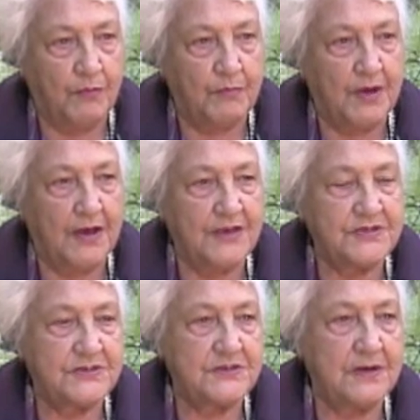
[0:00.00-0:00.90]

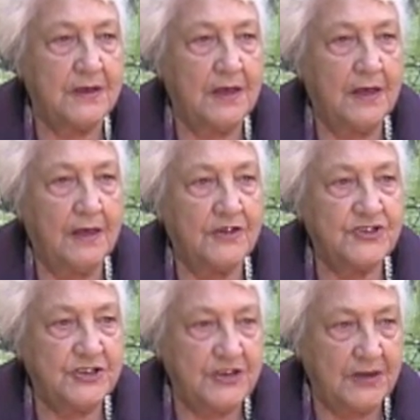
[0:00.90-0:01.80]
compromised.
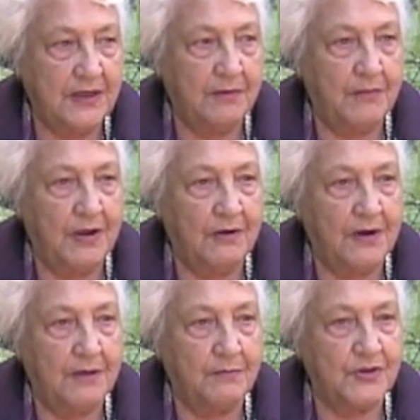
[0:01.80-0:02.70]
She did get
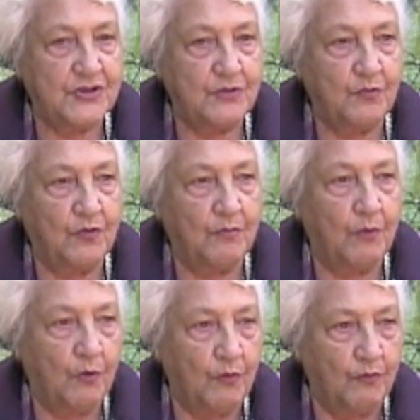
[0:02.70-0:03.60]
married, but she wore
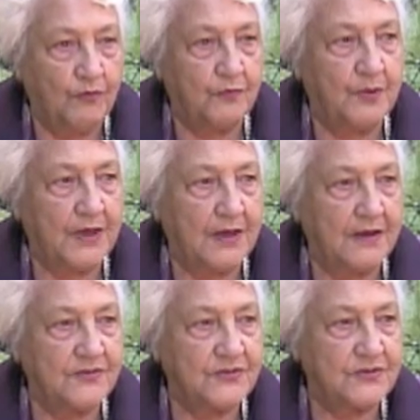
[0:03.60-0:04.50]
mauve
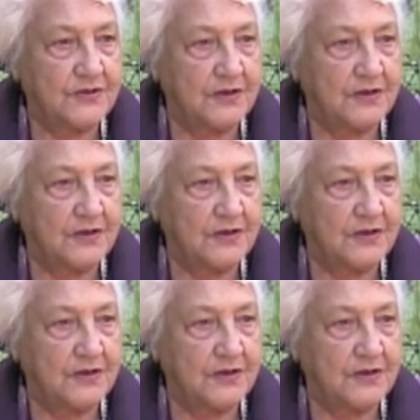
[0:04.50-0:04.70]
because